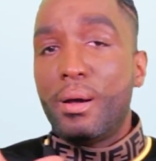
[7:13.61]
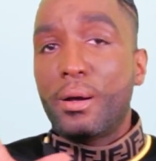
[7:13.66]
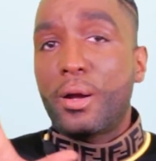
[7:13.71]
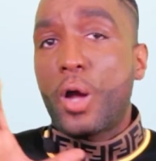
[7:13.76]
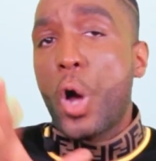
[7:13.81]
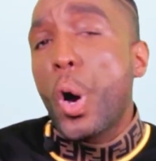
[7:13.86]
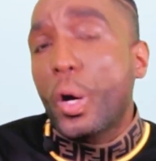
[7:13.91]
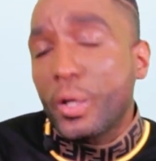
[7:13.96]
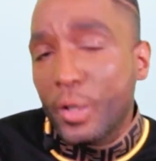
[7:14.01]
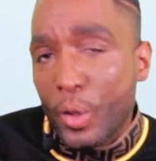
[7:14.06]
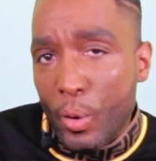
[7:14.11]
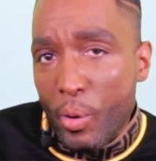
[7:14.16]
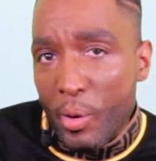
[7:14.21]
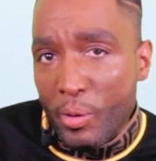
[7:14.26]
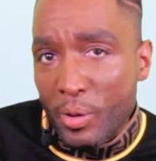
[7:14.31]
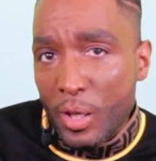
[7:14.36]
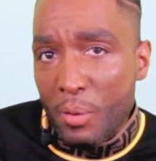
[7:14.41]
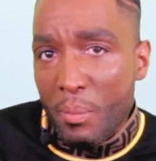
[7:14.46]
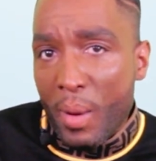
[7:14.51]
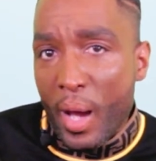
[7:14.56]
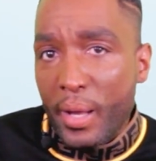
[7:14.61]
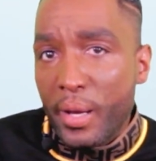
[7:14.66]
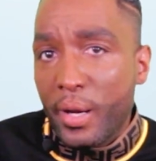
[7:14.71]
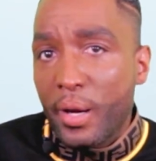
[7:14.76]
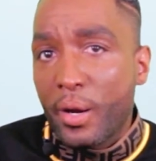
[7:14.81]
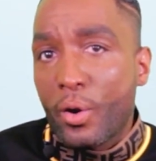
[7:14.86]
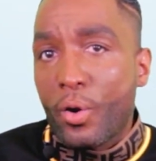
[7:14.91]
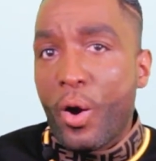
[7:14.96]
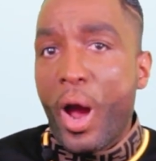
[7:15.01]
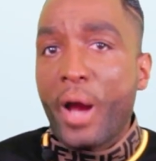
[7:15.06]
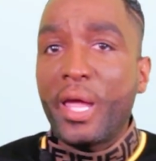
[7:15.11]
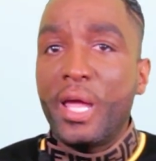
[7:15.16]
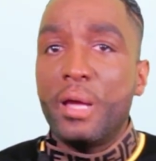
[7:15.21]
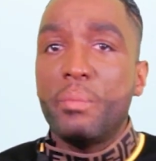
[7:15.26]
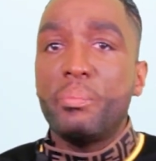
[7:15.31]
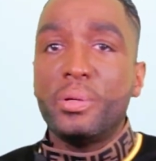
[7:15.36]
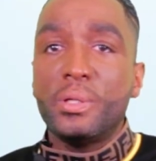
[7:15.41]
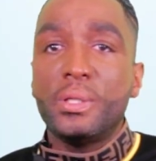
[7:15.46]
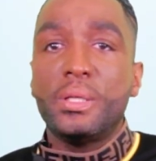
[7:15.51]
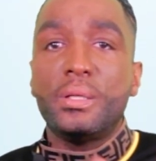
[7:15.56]
coconut oil on my hair, or I
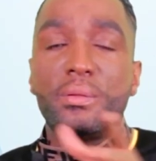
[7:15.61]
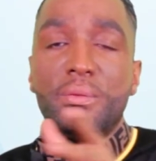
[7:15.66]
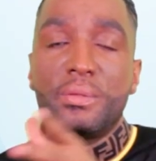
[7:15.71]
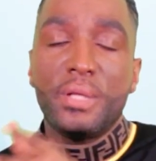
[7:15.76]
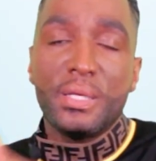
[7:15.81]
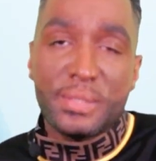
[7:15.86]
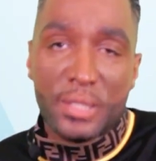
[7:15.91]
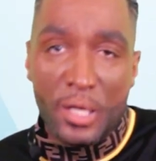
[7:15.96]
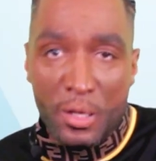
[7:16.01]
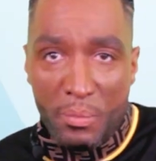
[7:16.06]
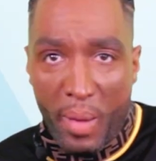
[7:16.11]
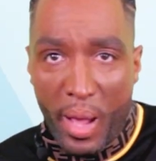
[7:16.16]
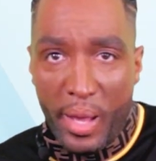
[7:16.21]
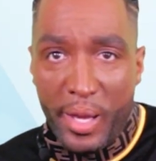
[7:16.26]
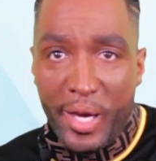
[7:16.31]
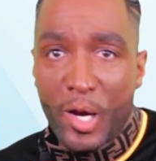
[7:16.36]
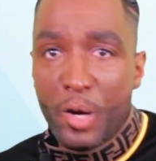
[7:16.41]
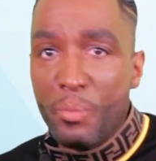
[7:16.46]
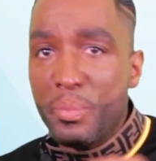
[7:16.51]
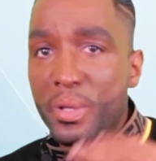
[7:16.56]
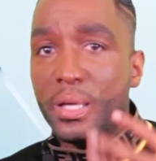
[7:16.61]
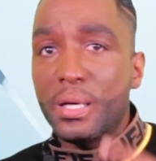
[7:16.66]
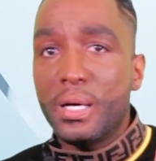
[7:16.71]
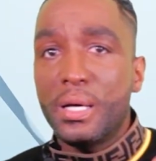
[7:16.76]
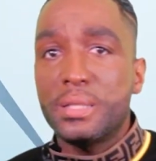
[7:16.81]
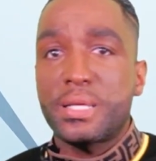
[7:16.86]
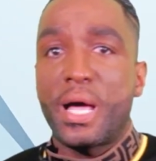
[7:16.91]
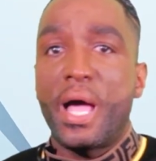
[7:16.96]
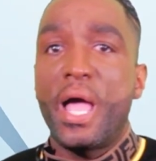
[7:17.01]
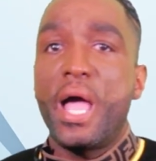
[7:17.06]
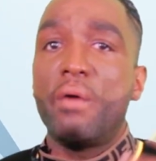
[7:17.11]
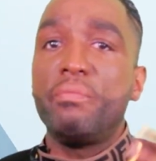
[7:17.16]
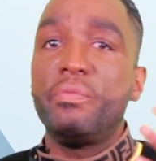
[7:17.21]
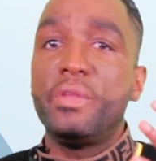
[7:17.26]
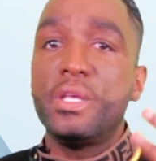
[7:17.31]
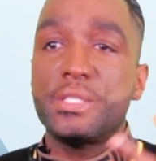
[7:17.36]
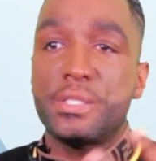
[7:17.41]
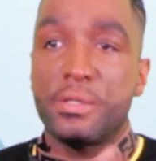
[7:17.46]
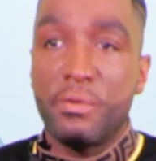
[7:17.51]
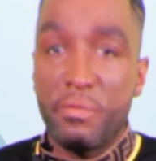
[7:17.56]
can't put this on my hair because I have this